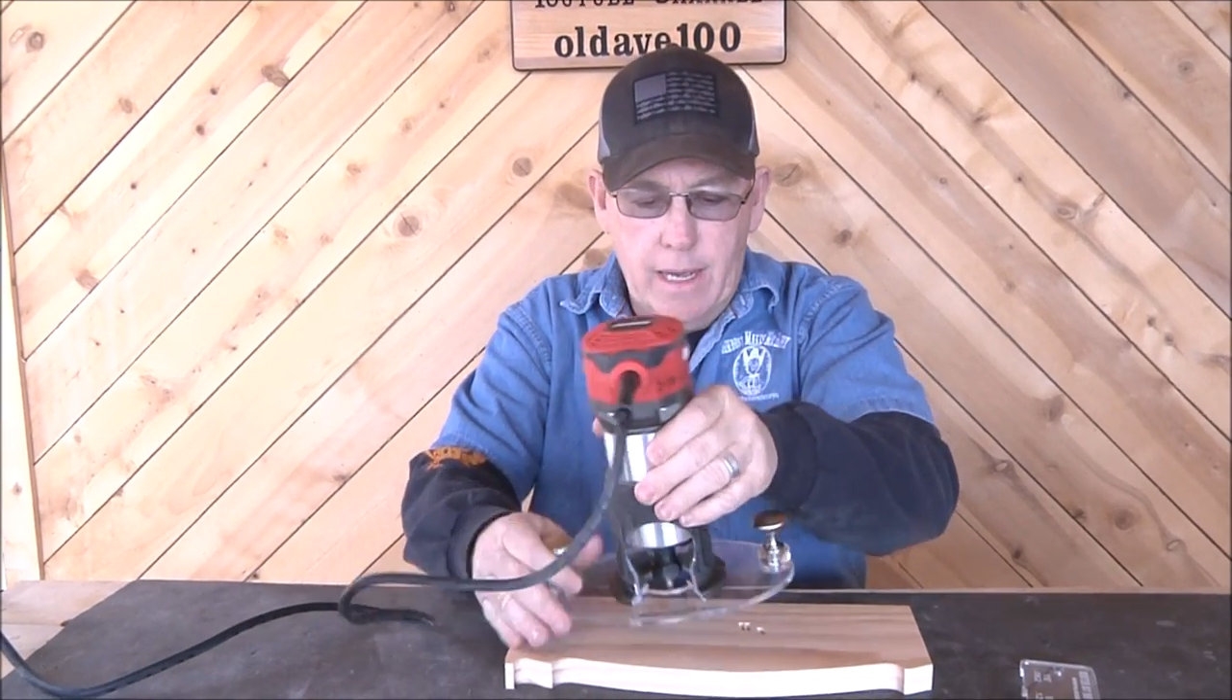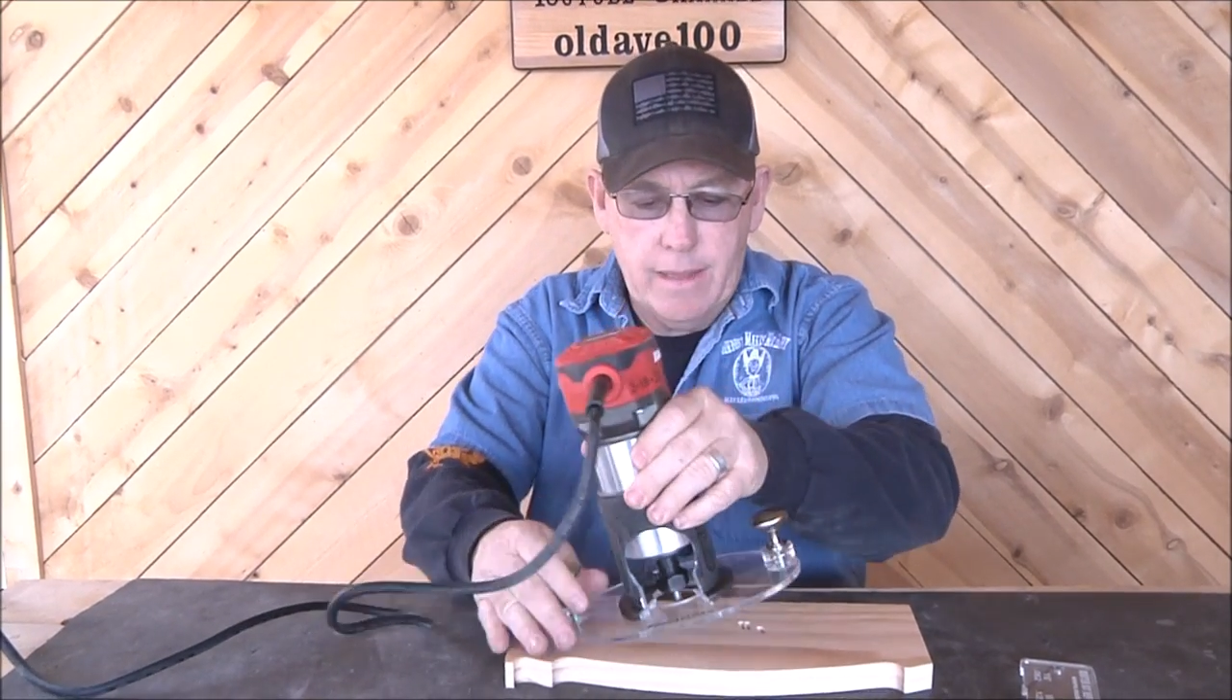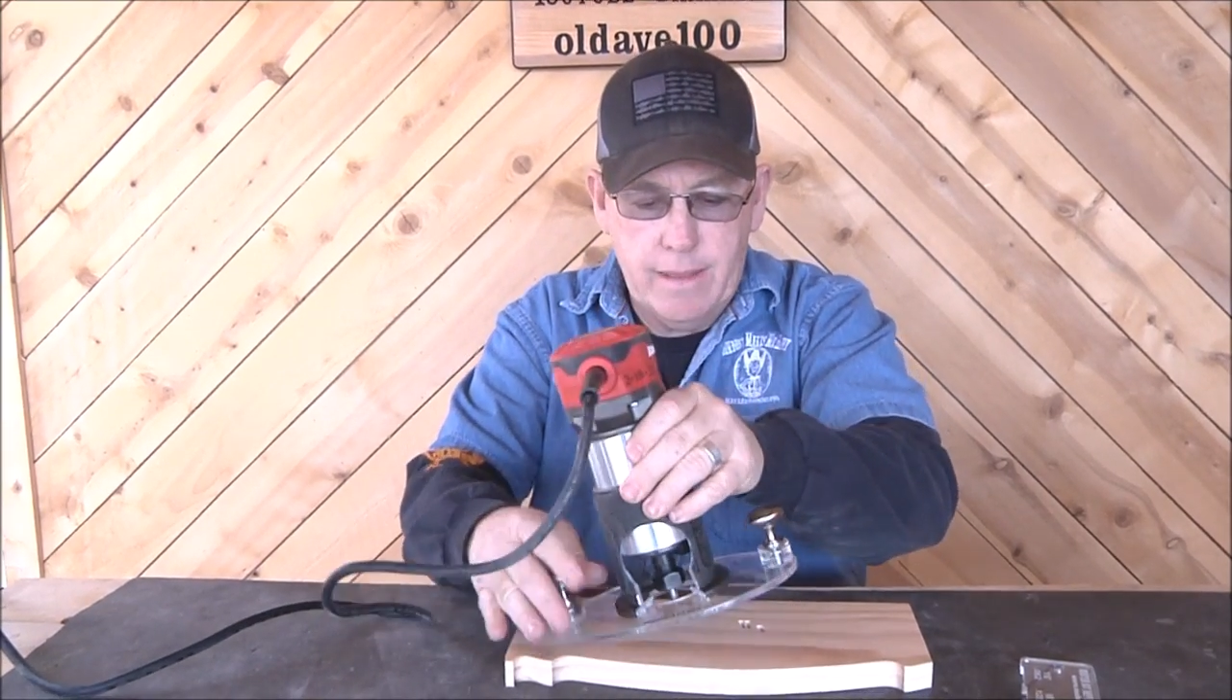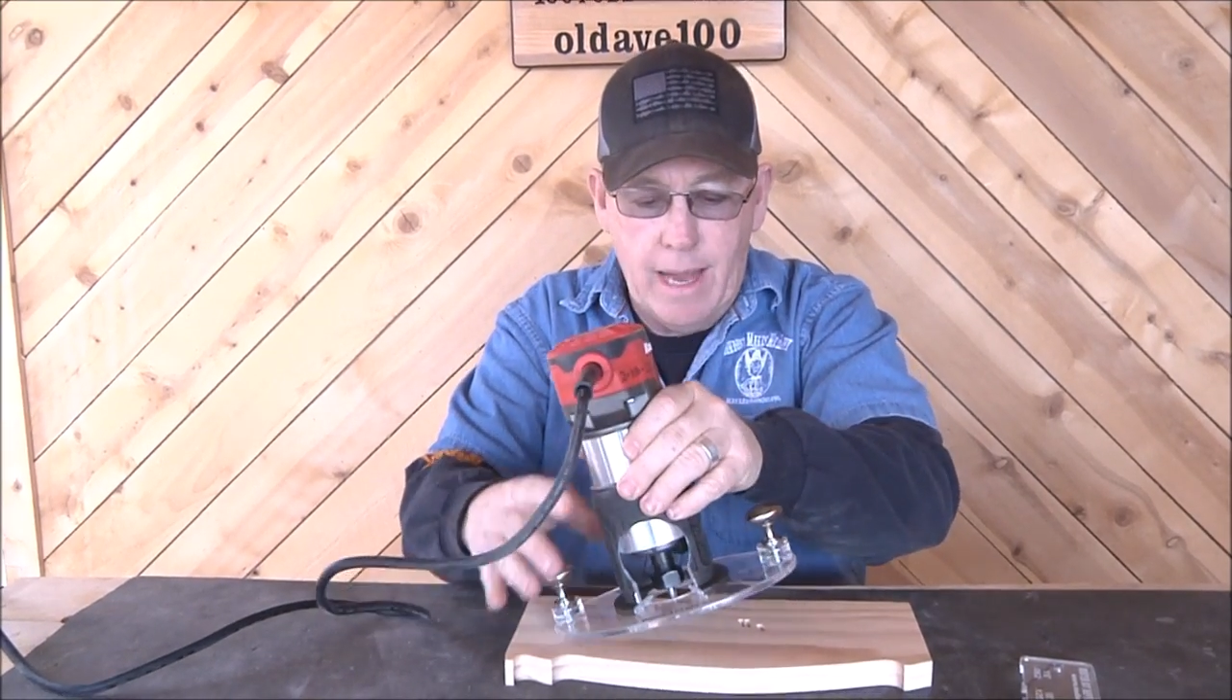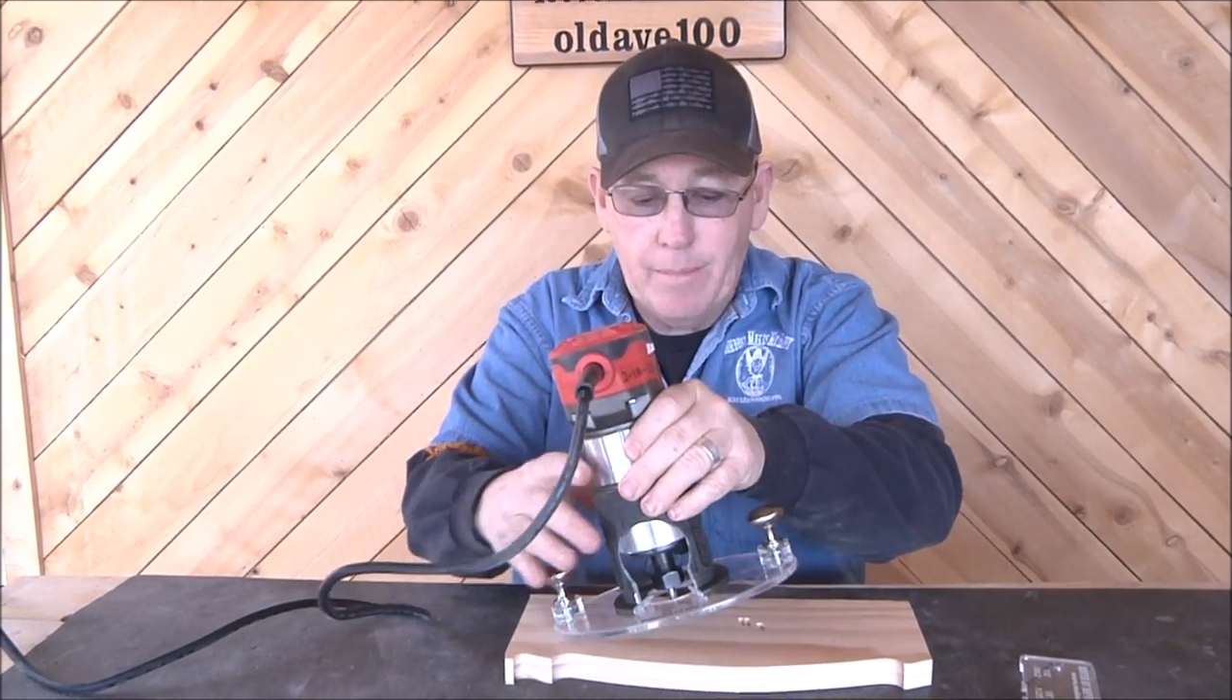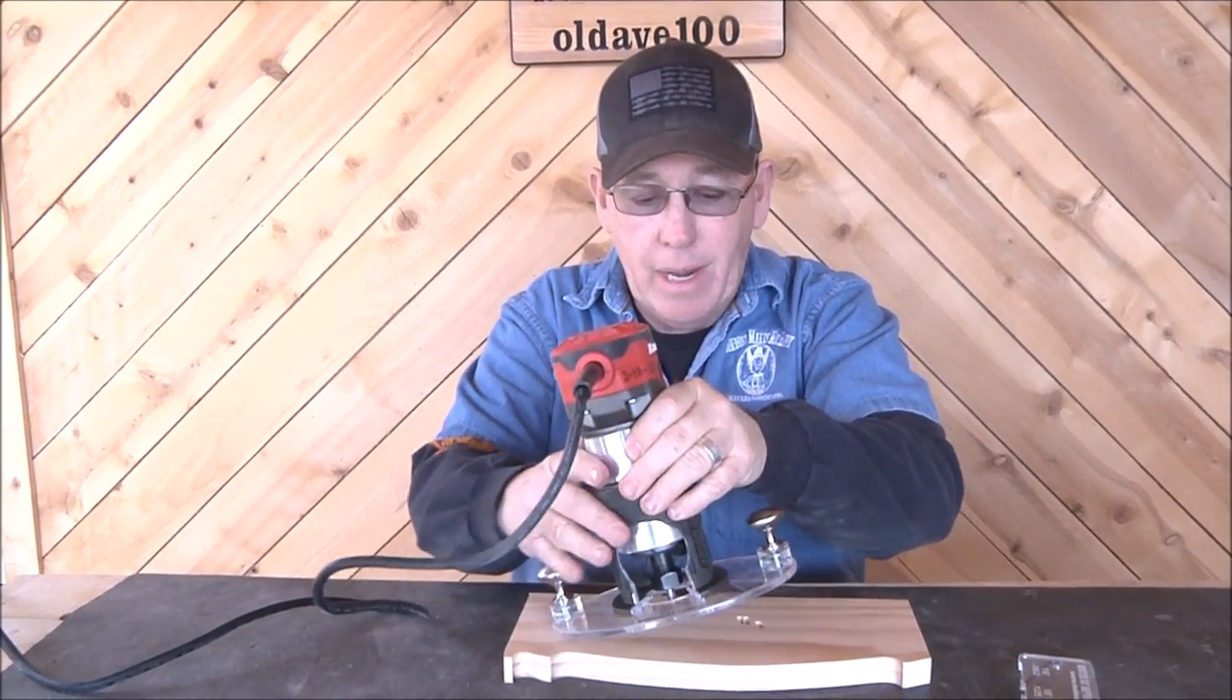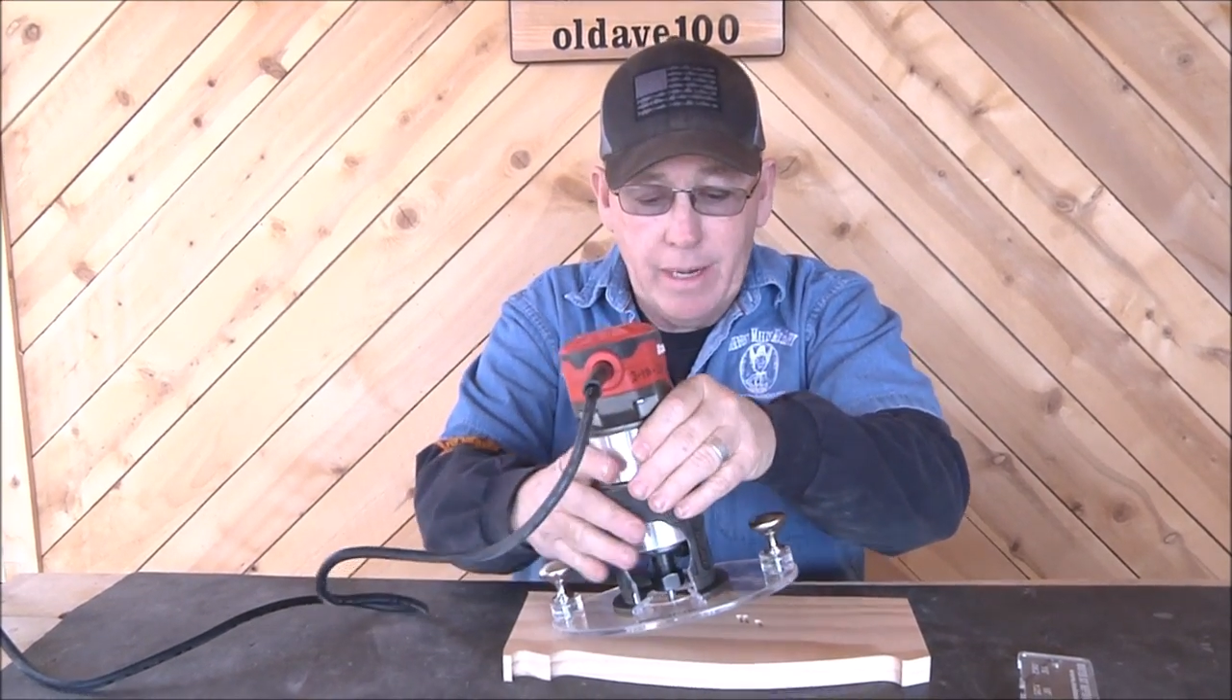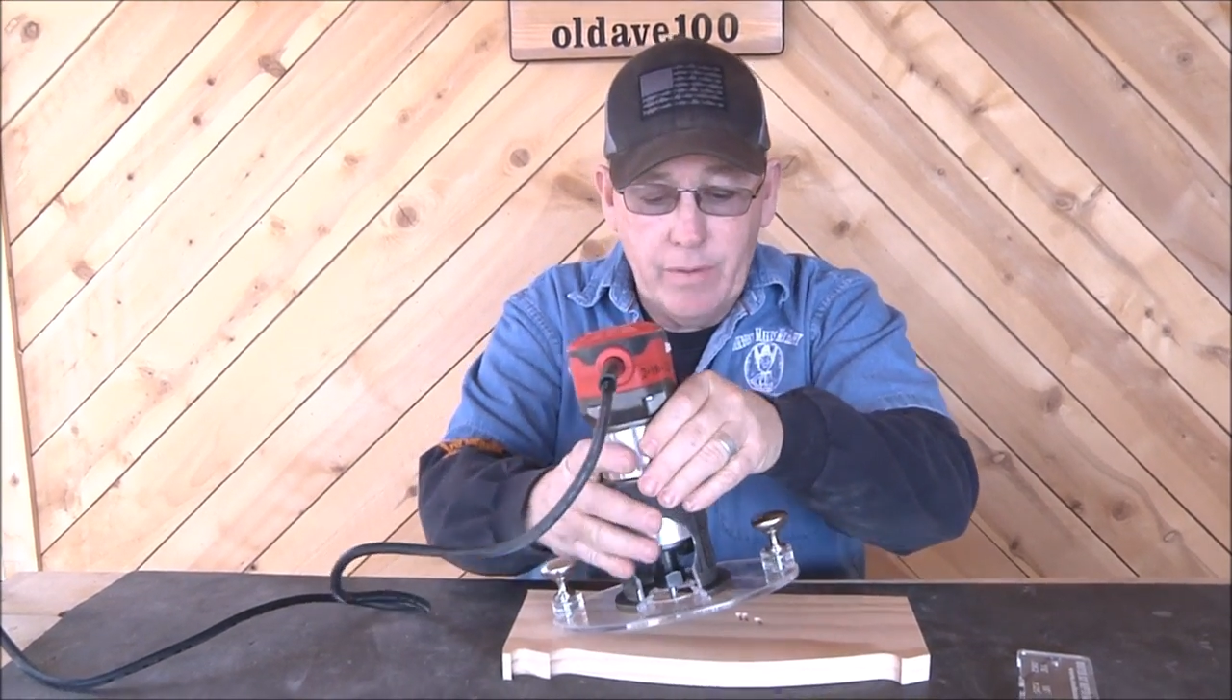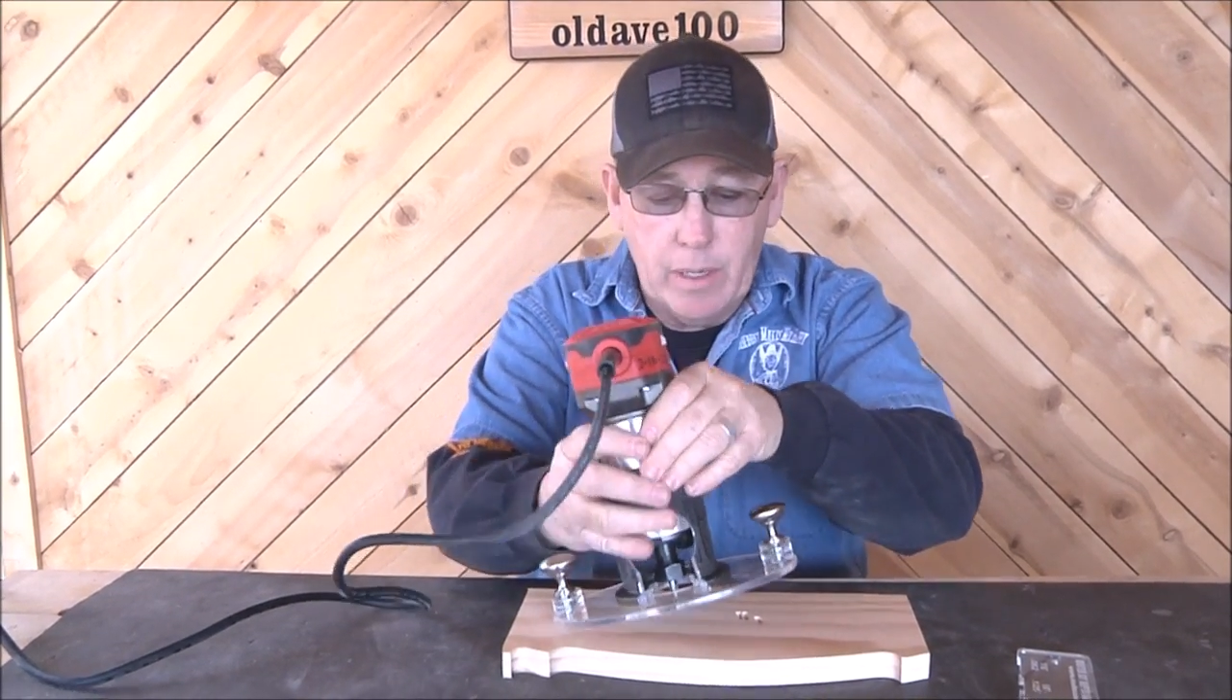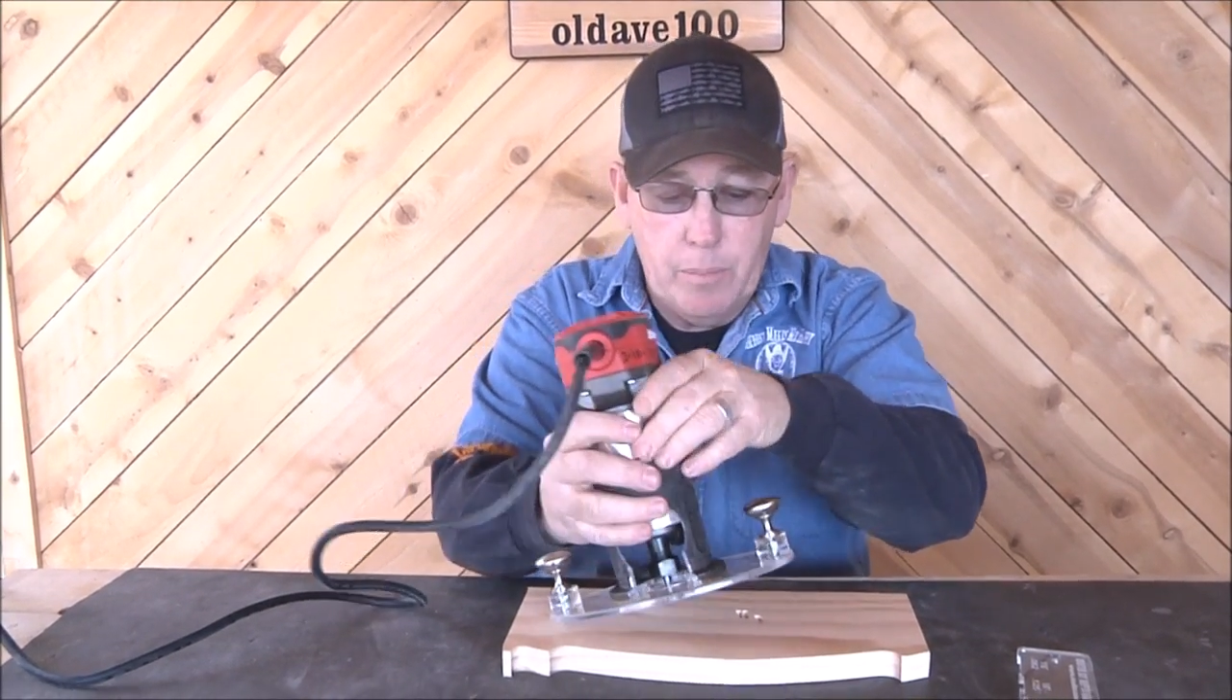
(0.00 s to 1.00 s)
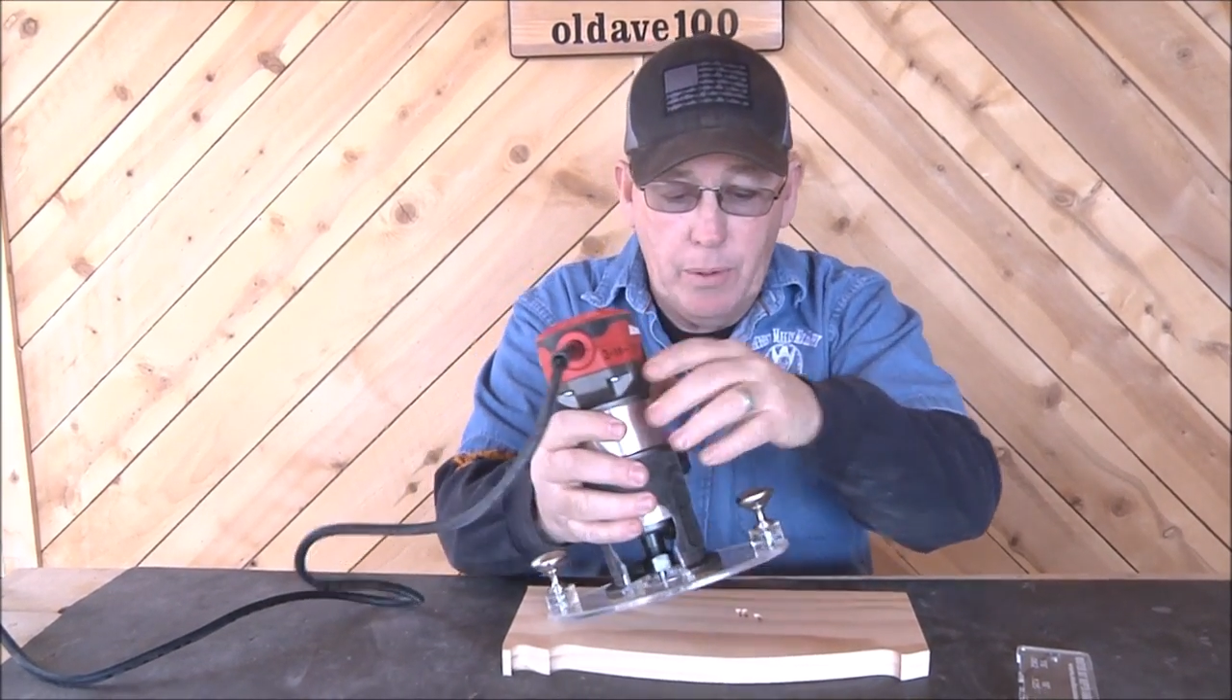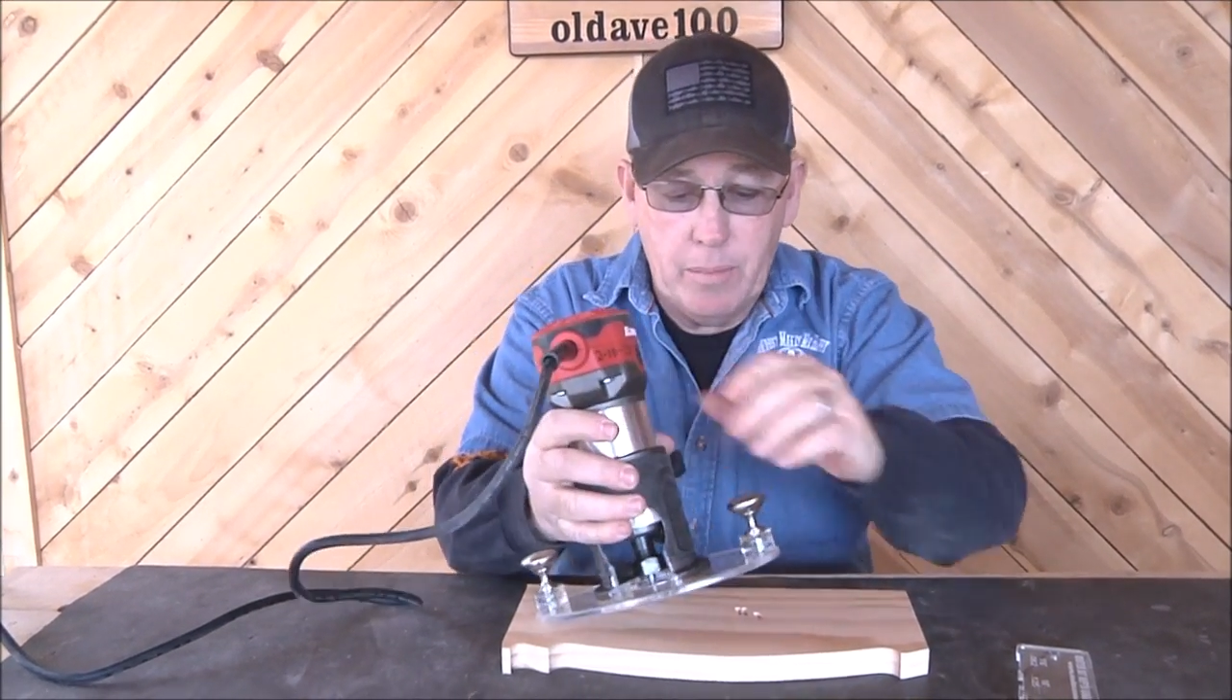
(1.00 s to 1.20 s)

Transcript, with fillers: I, I'm not even going to put